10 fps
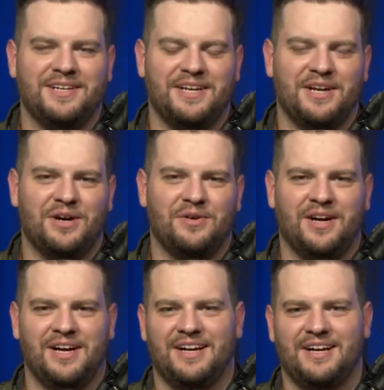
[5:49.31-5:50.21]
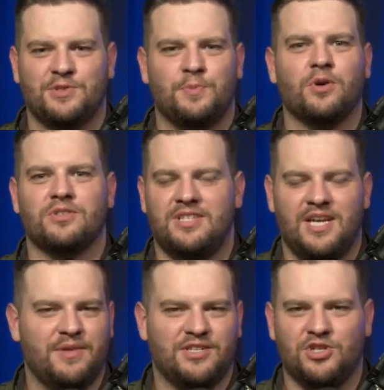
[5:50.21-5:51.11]
a sports
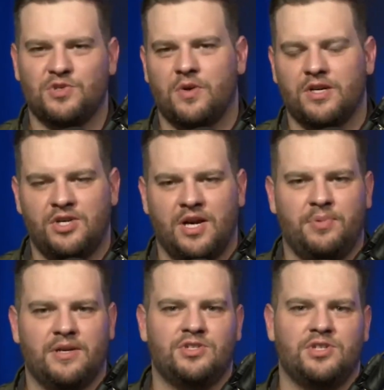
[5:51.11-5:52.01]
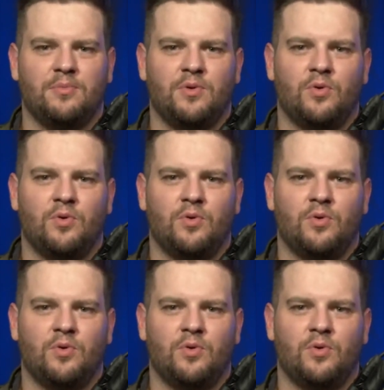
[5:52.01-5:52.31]
team that's just won a championship,